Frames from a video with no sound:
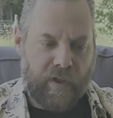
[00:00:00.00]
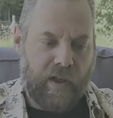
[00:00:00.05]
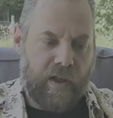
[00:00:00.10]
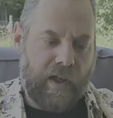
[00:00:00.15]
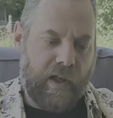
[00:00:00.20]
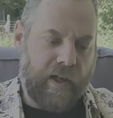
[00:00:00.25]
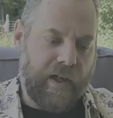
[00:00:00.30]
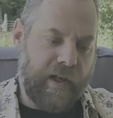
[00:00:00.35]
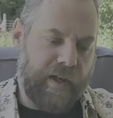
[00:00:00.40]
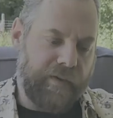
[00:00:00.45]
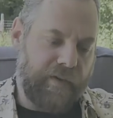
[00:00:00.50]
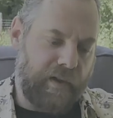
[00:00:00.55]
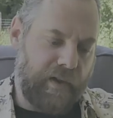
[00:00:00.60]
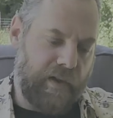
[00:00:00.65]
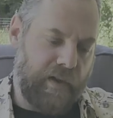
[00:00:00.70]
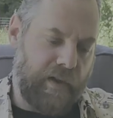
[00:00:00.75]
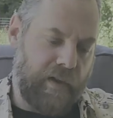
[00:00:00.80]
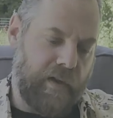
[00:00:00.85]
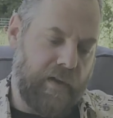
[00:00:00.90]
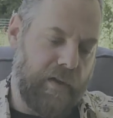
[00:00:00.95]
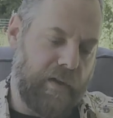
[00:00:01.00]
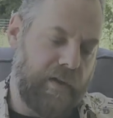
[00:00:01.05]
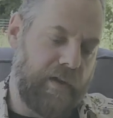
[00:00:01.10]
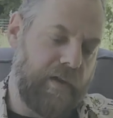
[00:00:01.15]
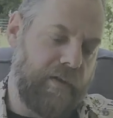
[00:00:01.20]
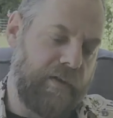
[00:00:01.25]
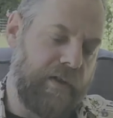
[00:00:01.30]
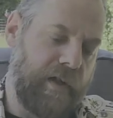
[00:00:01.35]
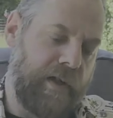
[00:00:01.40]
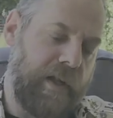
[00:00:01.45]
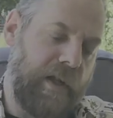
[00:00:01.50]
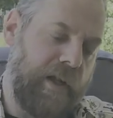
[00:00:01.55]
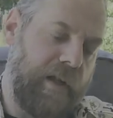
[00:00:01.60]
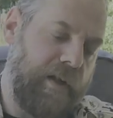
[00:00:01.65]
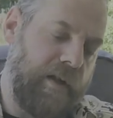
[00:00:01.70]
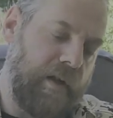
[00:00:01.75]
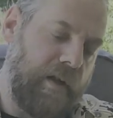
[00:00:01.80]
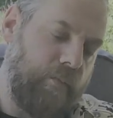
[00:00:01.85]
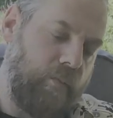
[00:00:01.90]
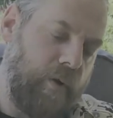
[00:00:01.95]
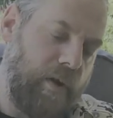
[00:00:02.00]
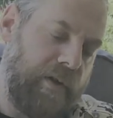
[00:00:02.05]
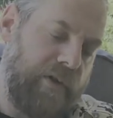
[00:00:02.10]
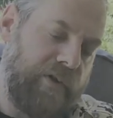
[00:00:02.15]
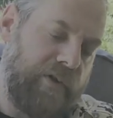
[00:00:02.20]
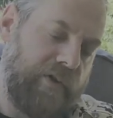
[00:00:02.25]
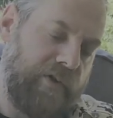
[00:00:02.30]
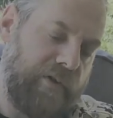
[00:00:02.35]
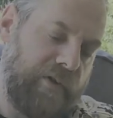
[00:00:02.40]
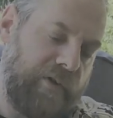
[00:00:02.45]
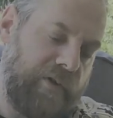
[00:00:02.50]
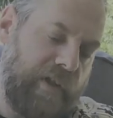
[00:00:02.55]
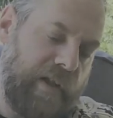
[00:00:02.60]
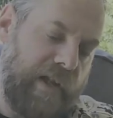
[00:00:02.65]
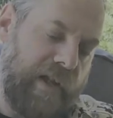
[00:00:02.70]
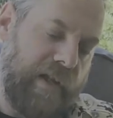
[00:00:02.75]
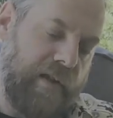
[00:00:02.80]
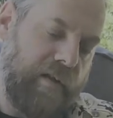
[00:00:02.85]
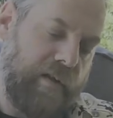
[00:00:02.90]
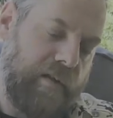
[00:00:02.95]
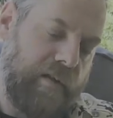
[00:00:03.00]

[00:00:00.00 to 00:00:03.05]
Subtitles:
I got the Kentucky and Gunworks sling,